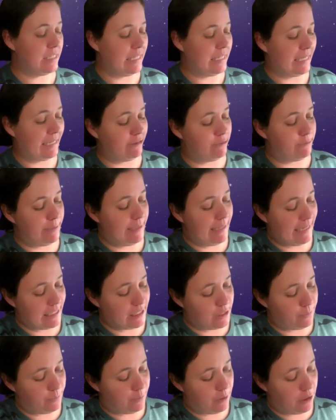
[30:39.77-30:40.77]
That gives me x
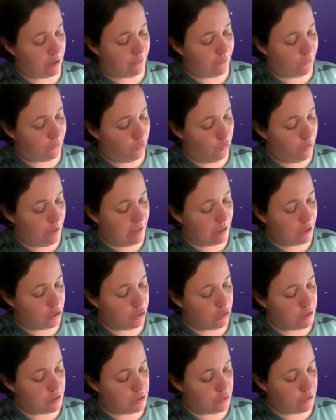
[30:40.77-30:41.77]
to the power of 4, and it
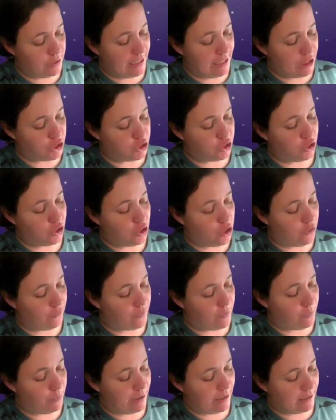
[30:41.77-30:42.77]
goes into each of the
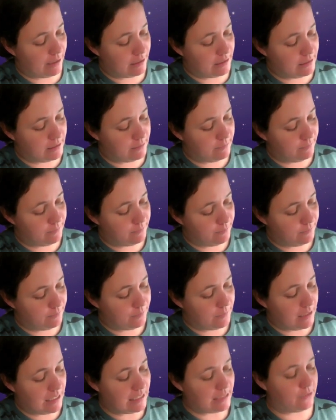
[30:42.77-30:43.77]
brackets
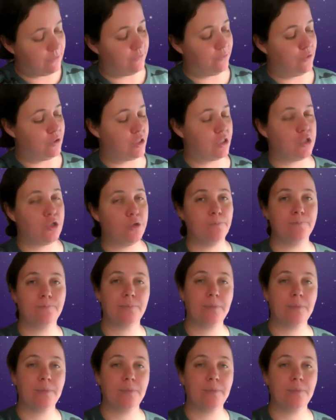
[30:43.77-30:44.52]
as the first term.